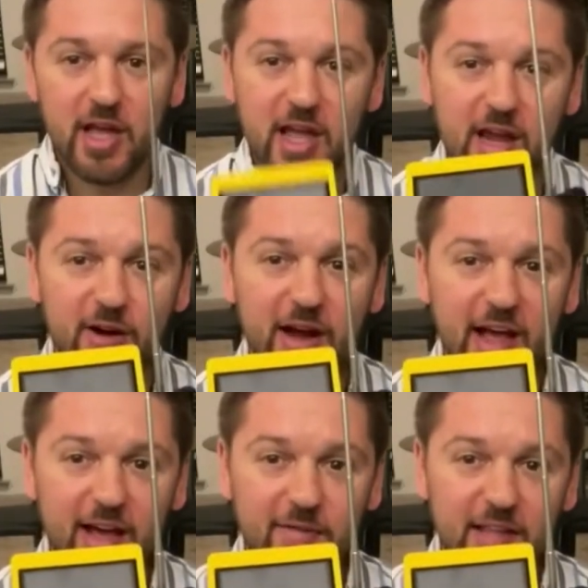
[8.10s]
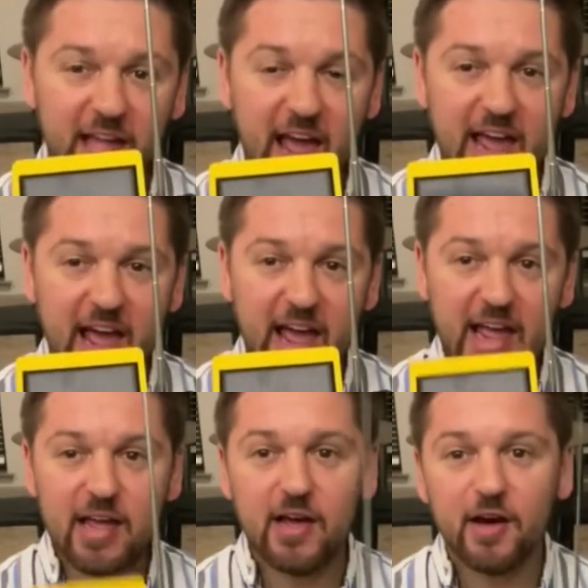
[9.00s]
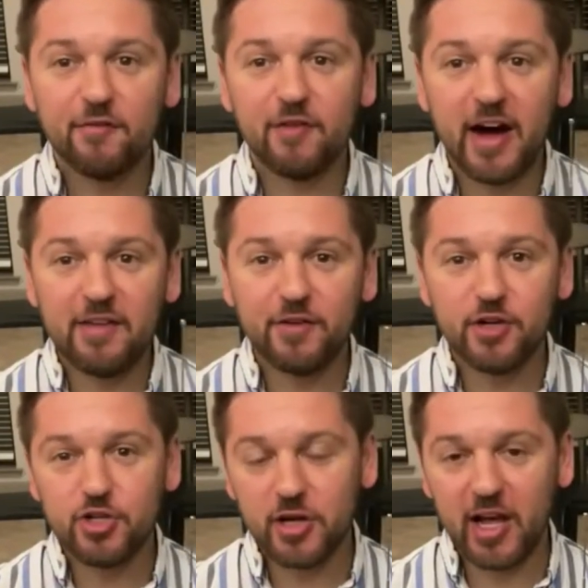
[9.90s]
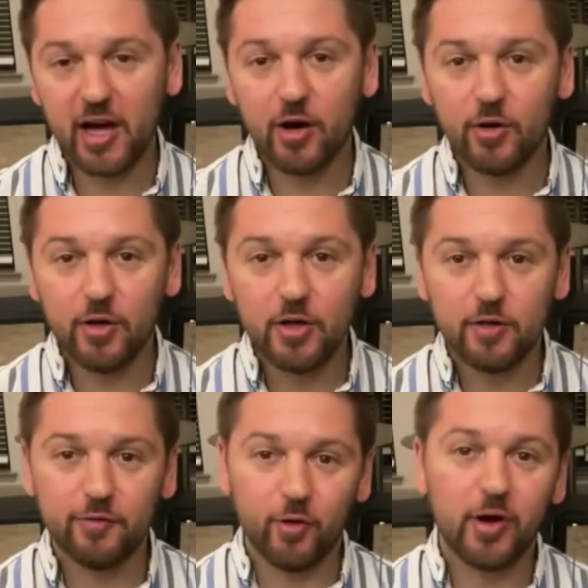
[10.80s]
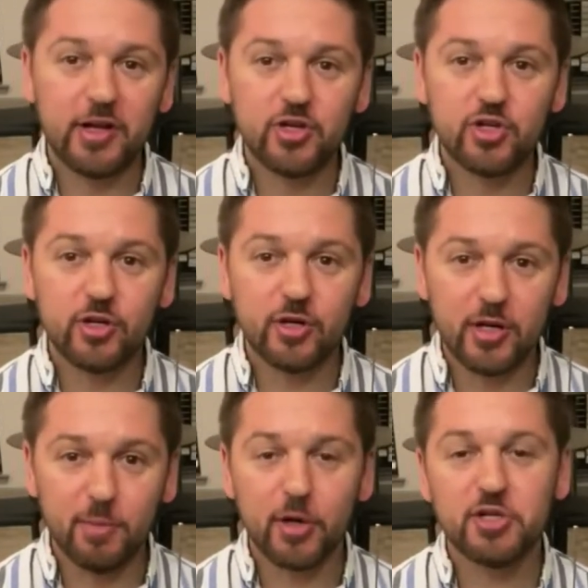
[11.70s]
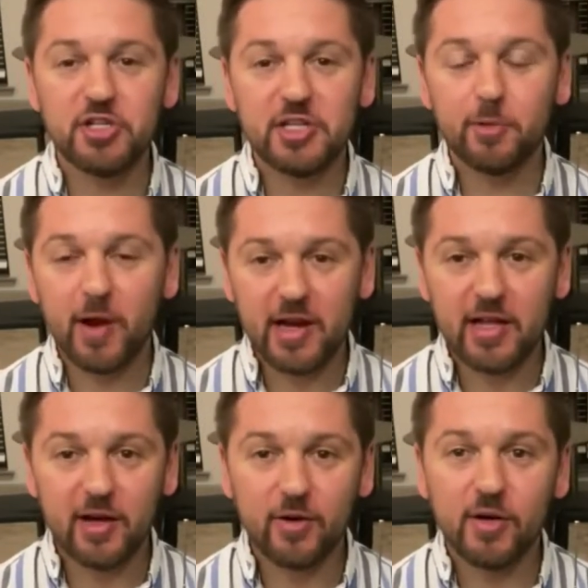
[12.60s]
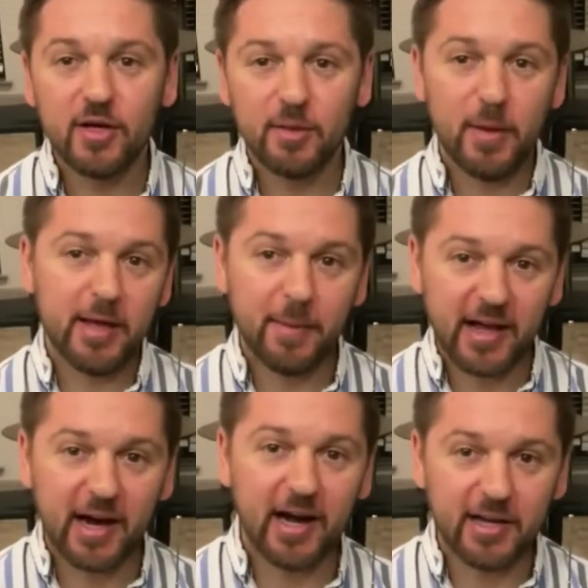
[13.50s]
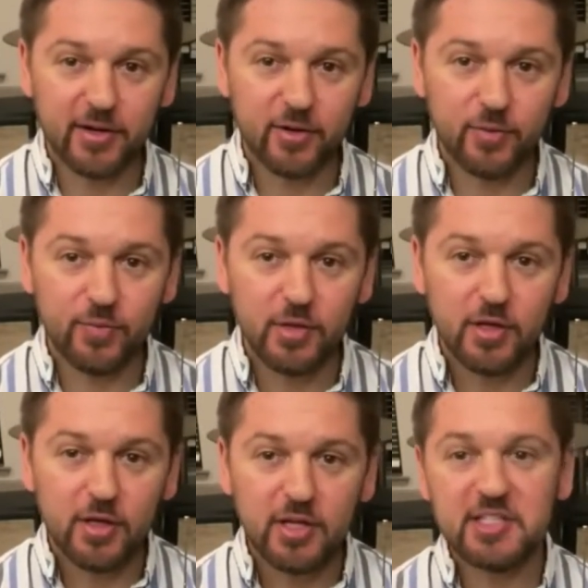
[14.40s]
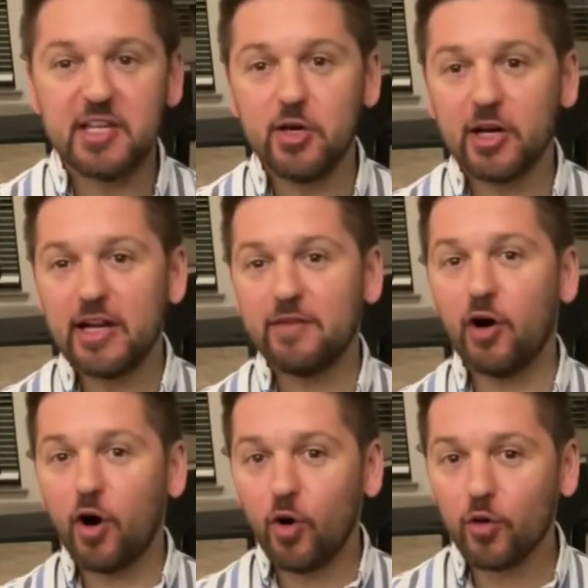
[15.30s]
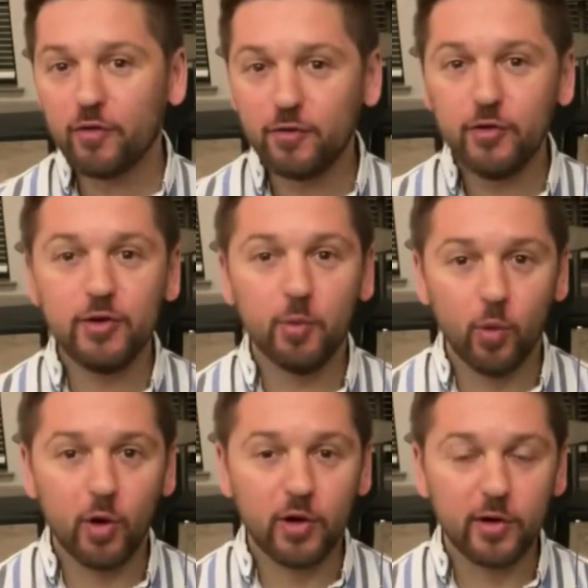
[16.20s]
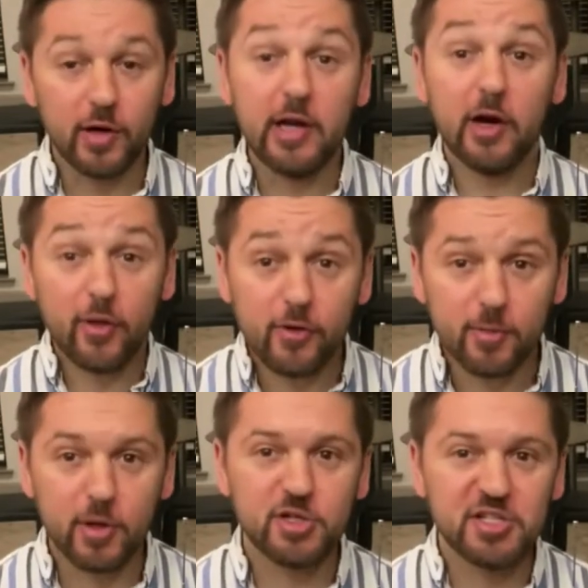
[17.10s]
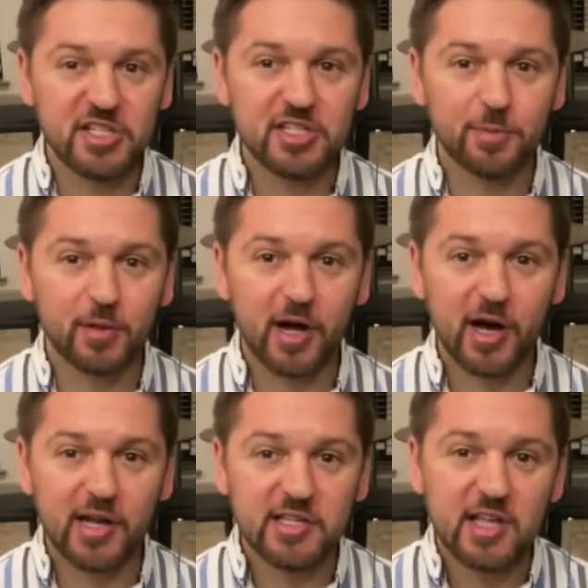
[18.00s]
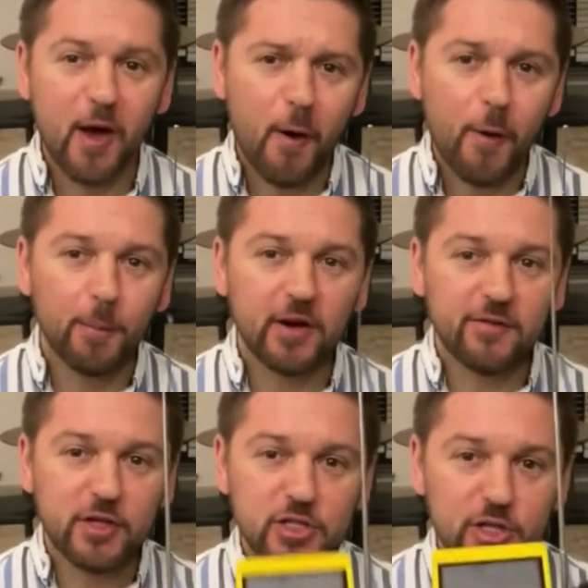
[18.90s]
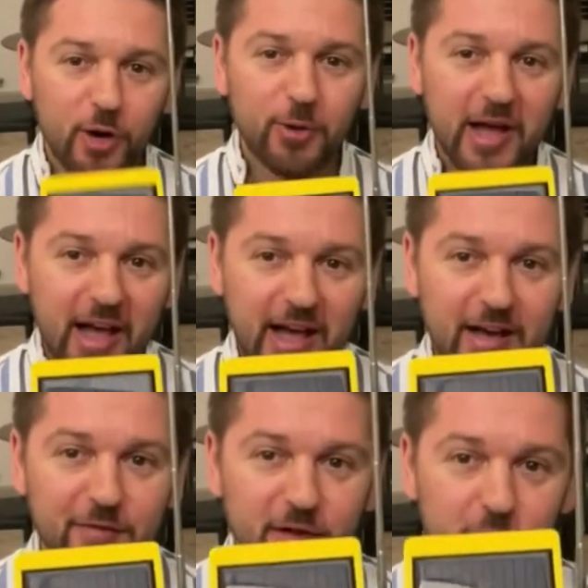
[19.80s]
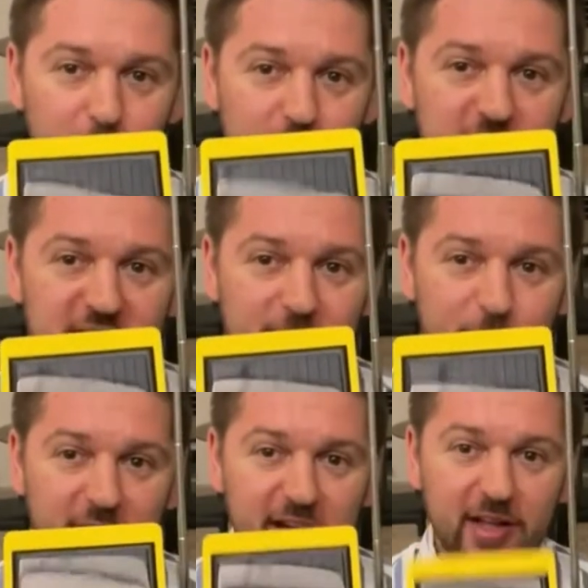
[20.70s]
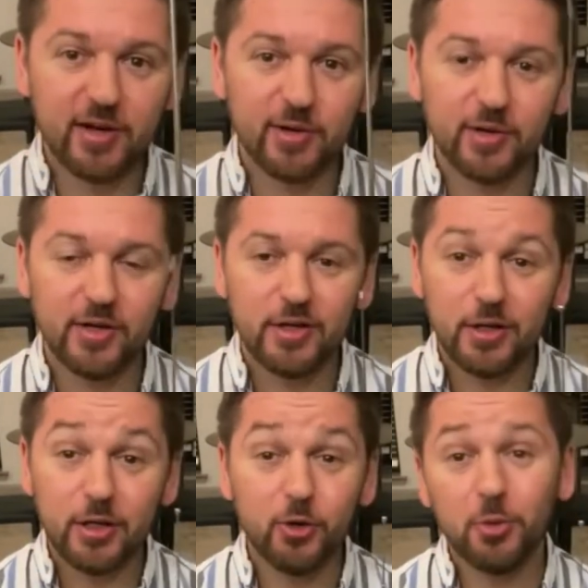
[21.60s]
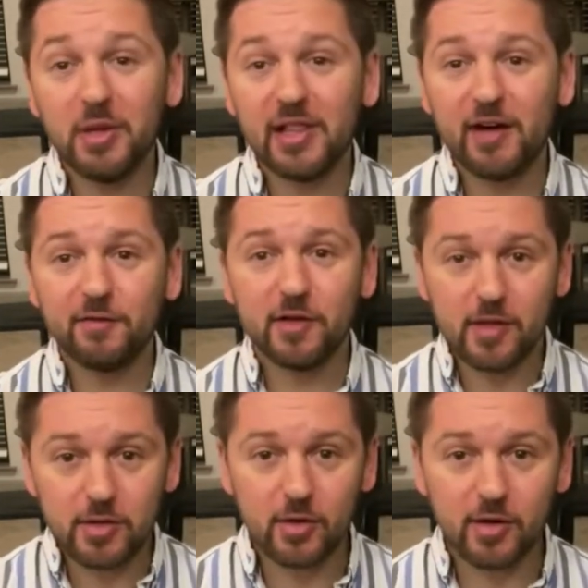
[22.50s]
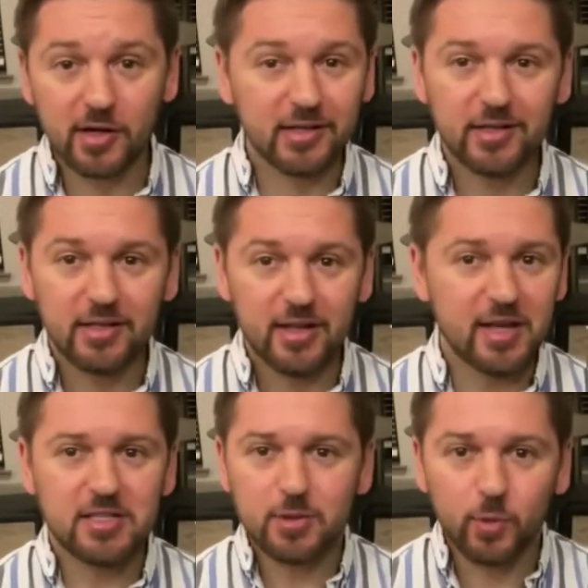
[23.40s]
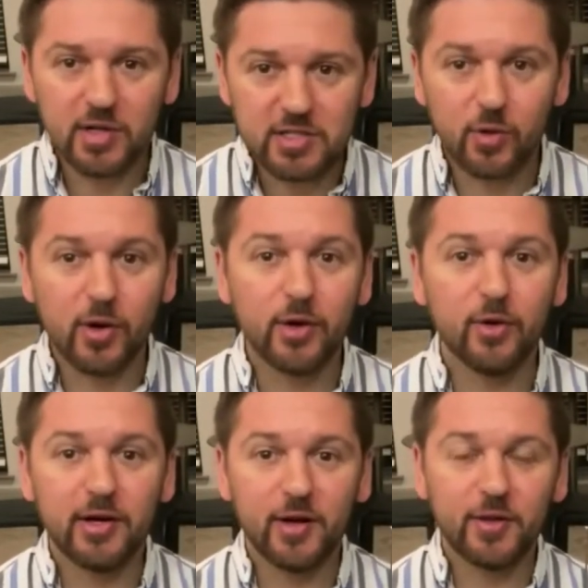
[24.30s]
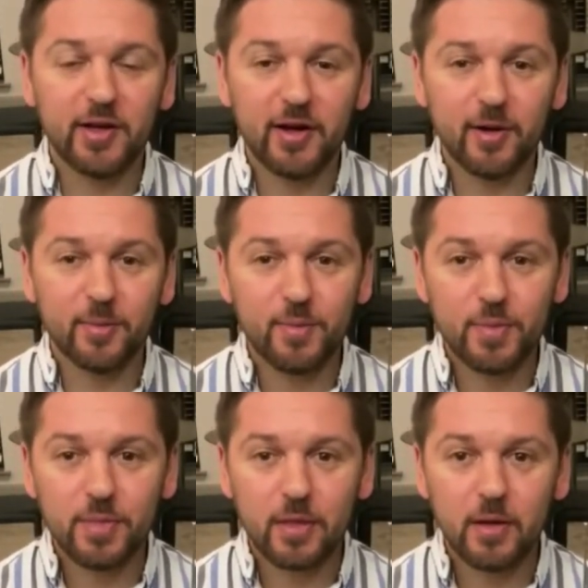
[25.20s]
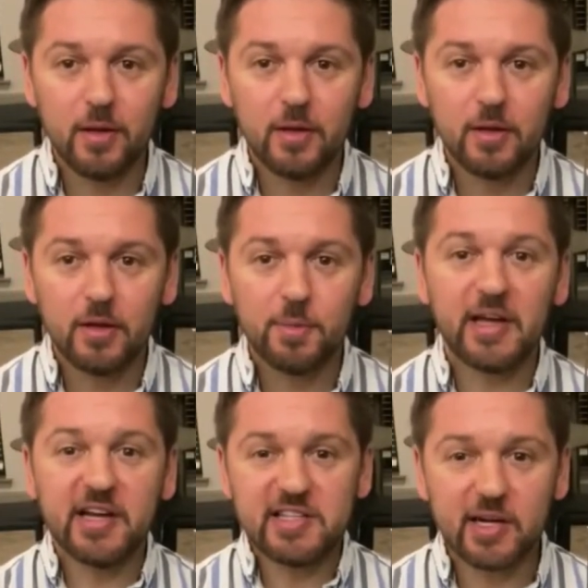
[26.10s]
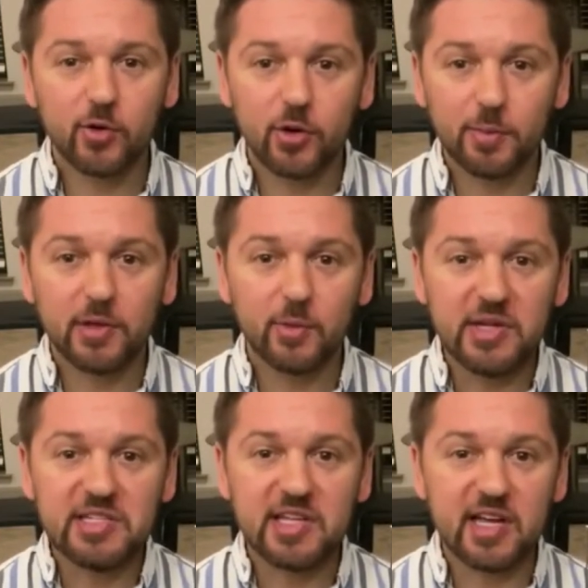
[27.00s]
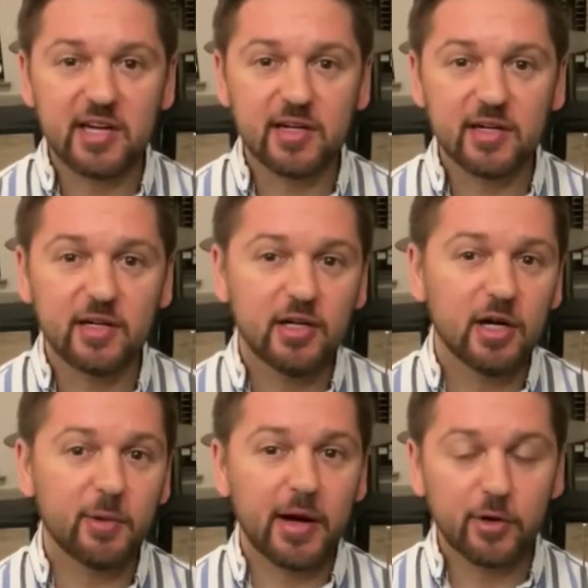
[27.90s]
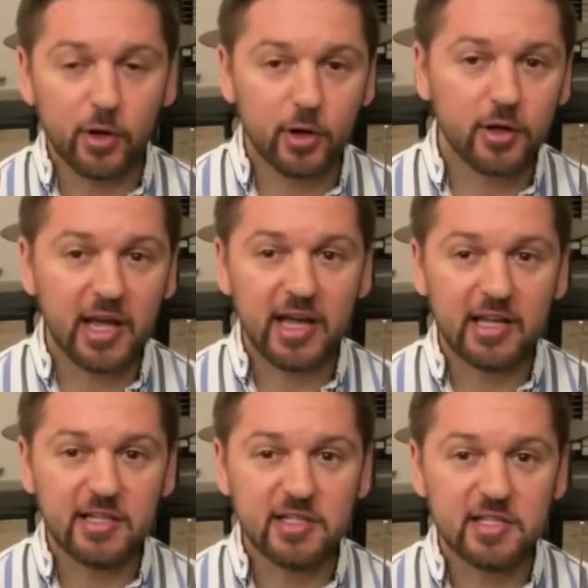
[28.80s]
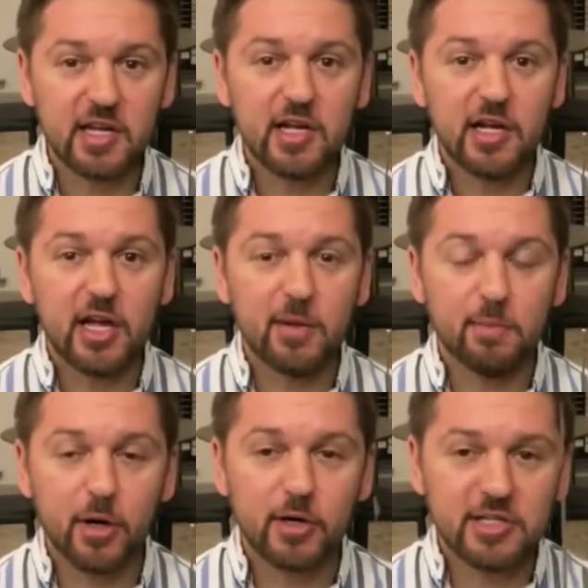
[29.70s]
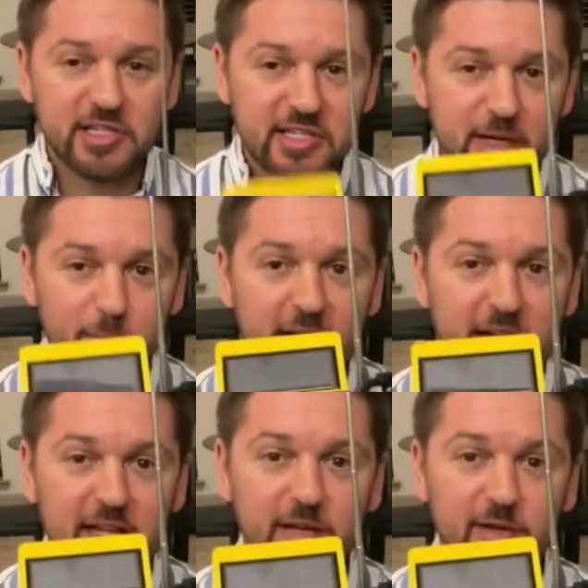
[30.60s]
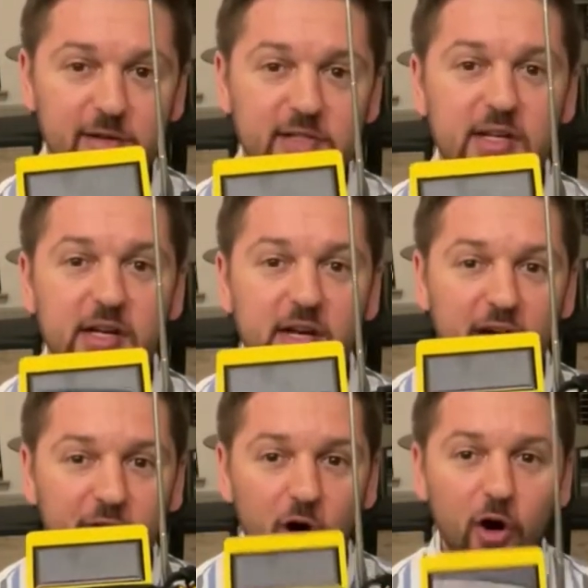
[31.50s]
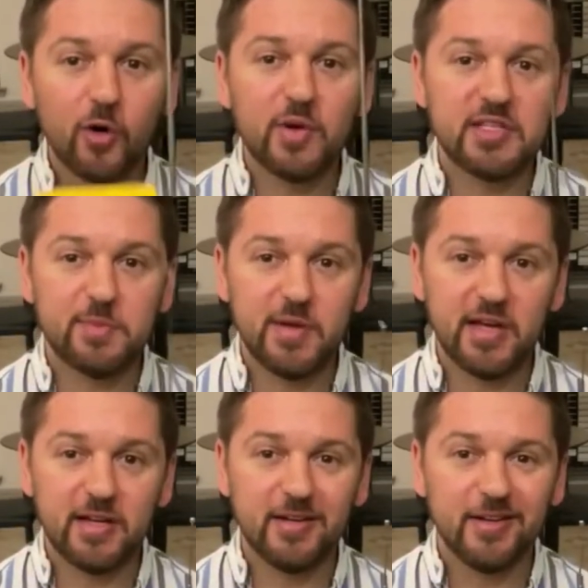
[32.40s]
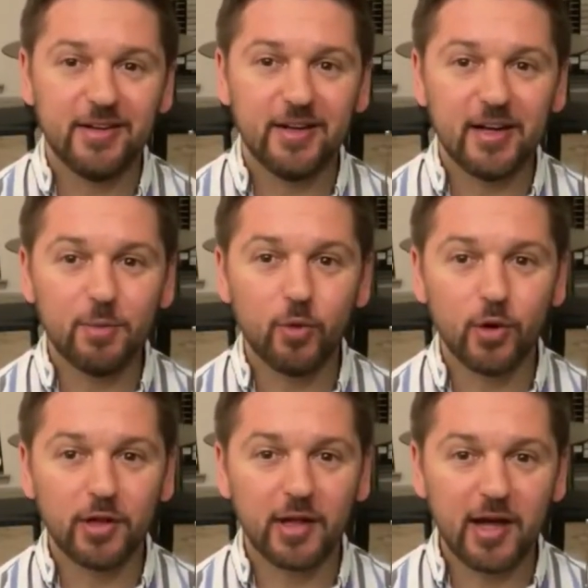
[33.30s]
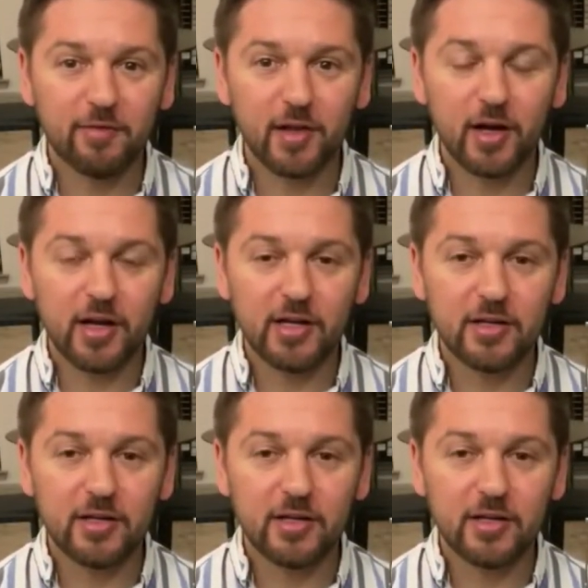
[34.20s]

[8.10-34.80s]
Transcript: Here I have the KA500L Voyager Emergency Radio made by Kaito. You see, you can have all the food and water and other emergency supplies, but if you don't have an emergency radio, you will be left in the dark as to what is going on out there. Because I grew up in Louisiana around hurricanes, emergency radios have always been an important lifeline.